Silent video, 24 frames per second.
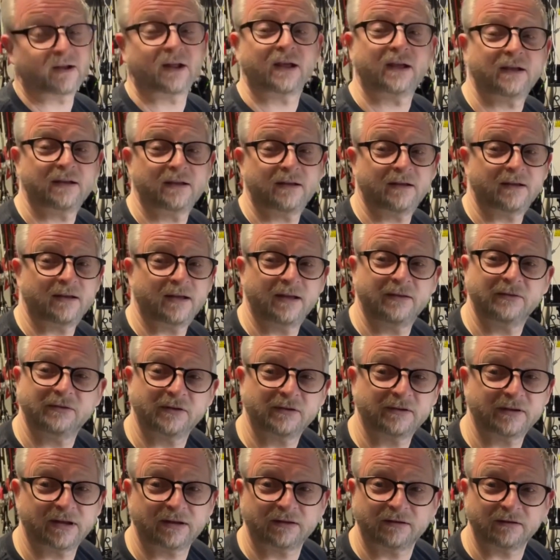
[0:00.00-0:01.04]
they uh, handle
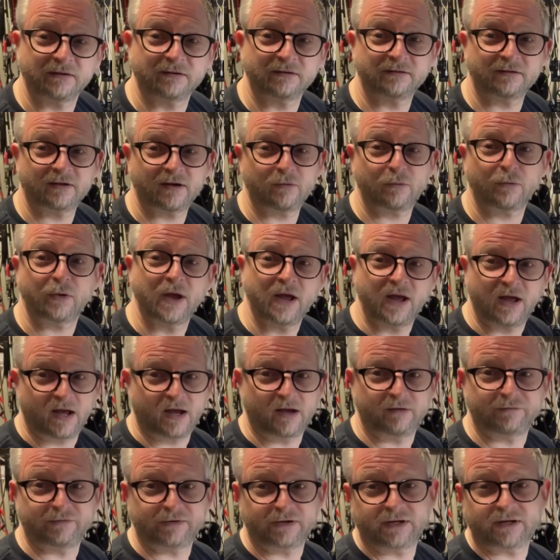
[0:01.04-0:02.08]
that also.
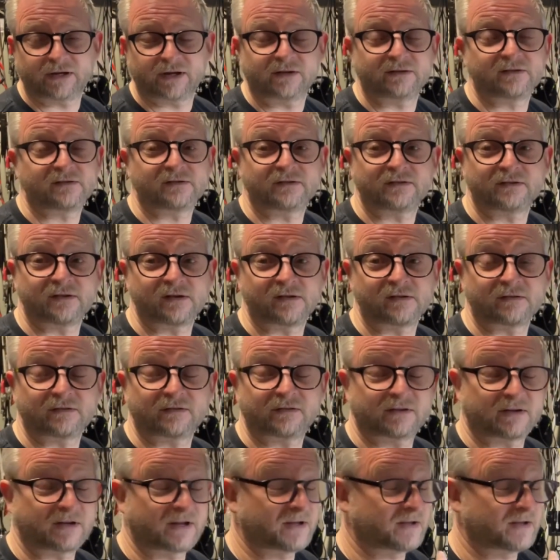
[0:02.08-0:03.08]
I think I used